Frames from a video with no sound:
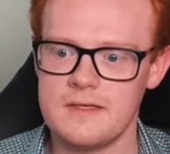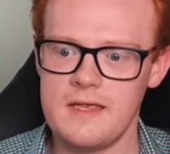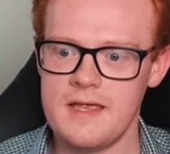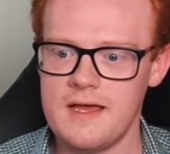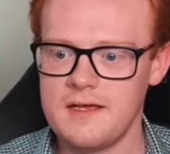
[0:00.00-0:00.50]

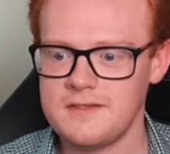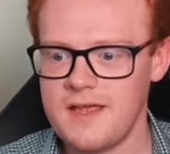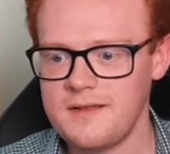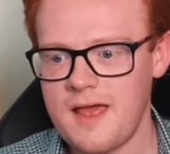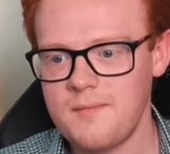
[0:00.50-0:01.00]
Yeah,
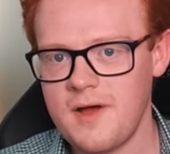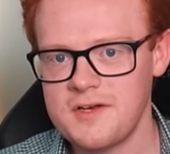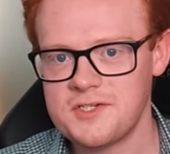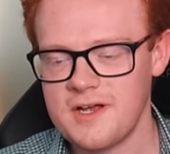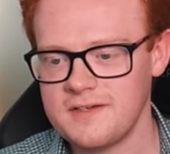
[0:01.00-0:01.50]
that
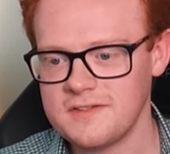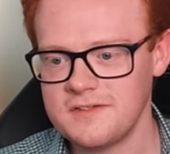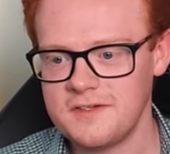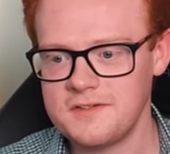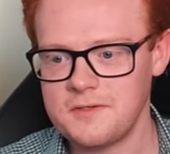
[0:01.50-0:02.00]
mugshot
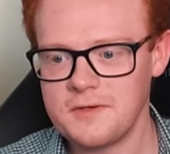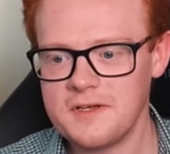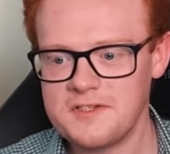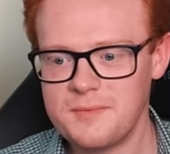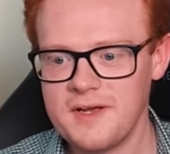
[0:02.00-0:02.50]
doesn't look too
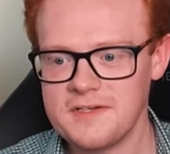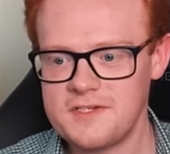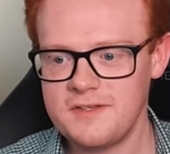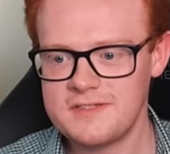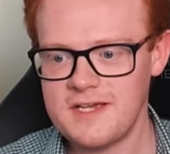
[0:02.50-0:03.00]
good, to be honest.
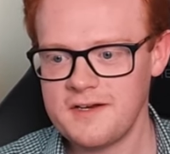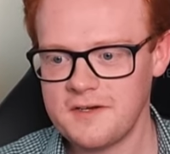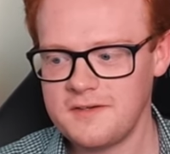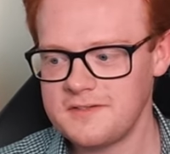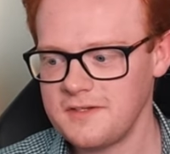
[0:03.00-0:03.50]
She looks
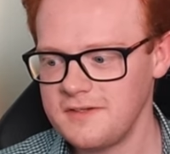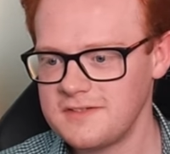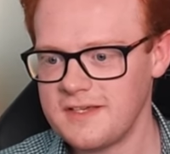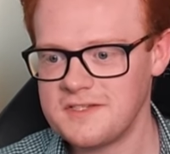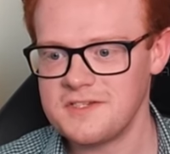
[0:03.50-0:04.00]

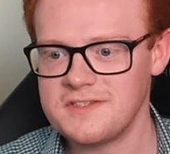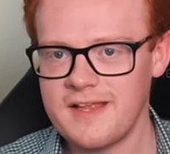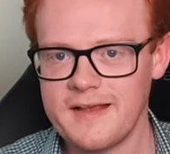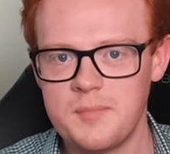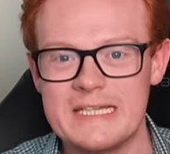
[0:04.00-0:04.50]
like she's
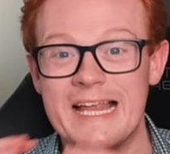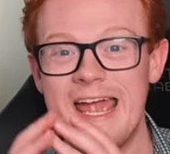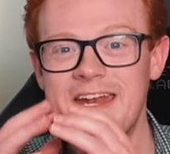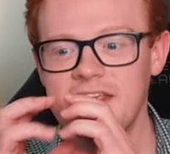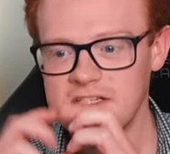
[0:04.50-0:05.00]
like
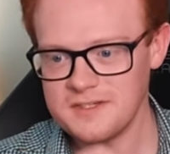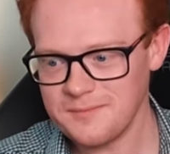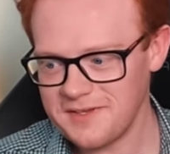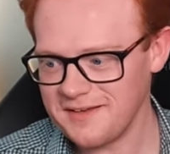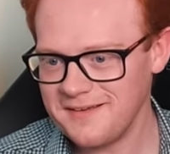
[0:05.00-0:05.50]
planning
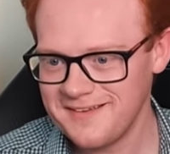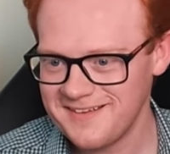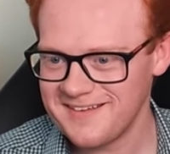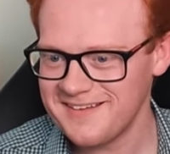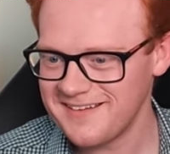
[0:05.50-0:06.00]
something.
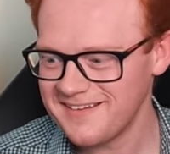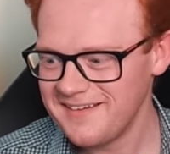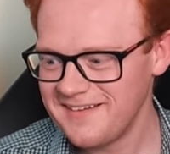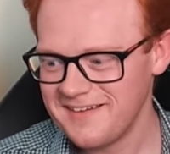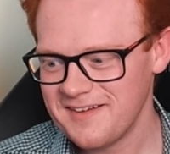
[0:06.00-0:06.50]

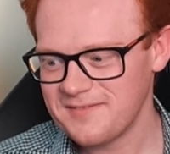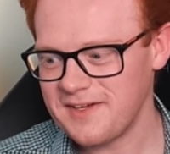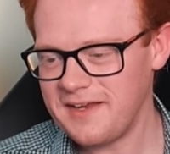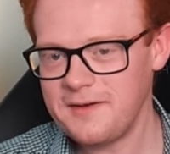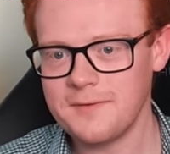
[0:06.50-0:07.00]

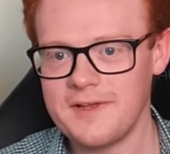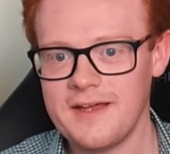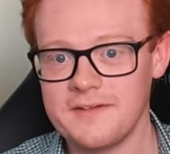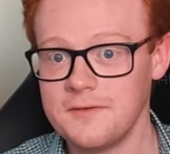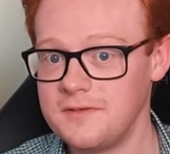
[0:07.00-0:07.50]
But anyway,
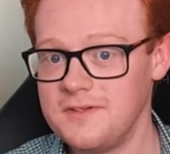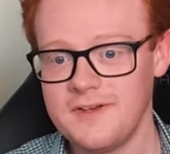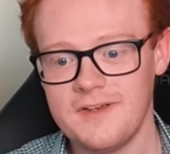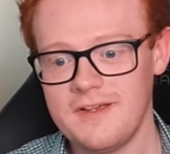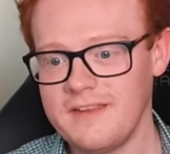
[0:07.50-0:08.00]
yeah, dude,
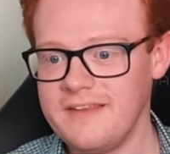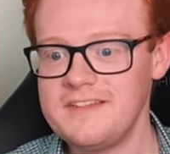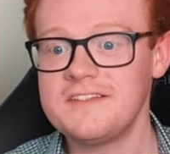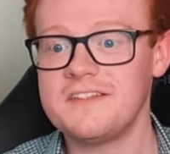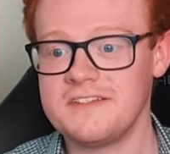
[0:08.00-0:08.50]

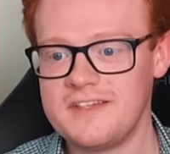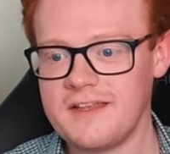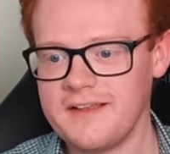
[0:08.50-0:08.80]
this is insane.